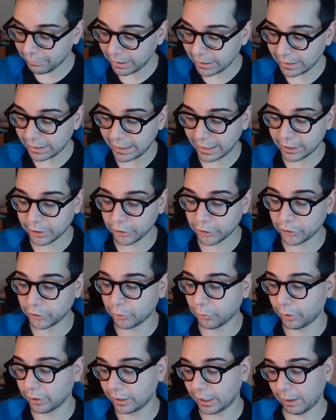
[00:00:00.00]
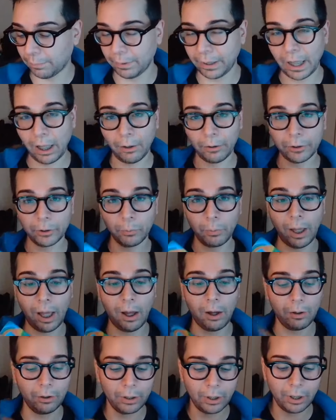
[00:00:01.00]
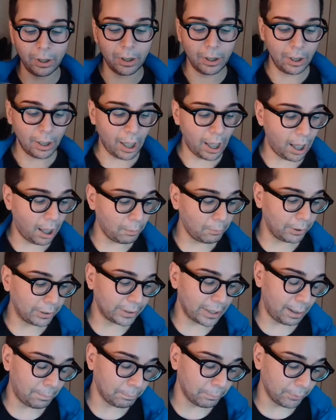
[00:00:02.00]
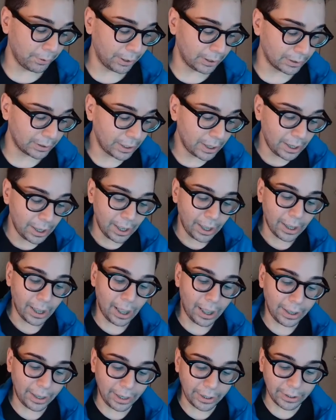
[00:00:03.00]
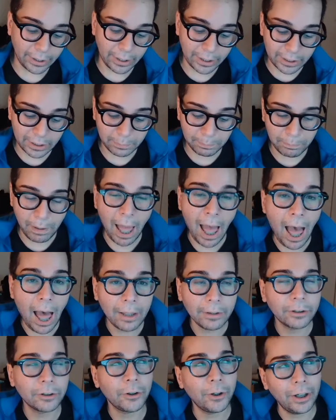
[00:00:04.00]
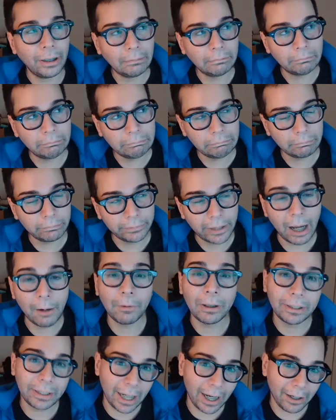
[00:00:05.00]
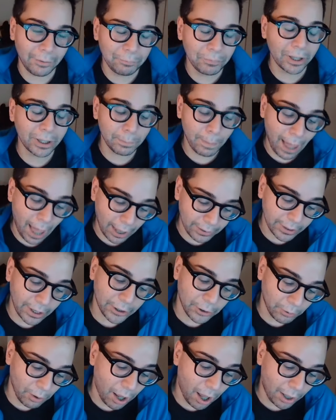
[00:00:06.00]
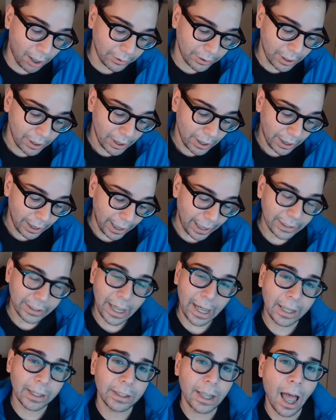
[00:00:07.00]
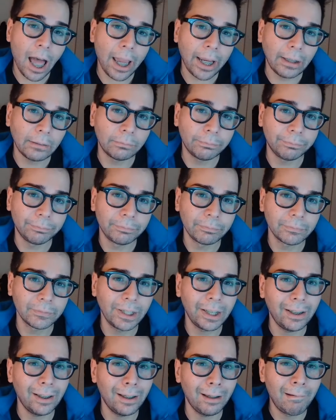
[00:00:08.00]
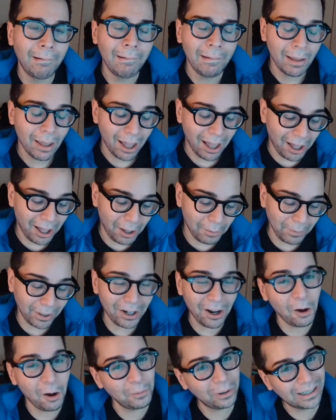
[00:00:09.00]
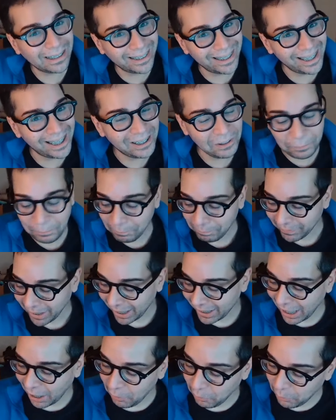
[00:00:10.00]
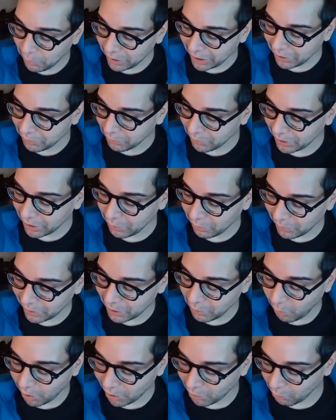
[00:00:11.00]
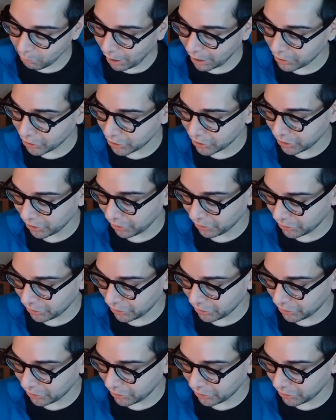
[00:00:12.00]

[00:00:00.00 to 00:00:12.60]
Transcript: the Six of Swords coming out as well with Temperance. This path that you're on, it takes time. Yeah, it always did. And I really, really, really want to register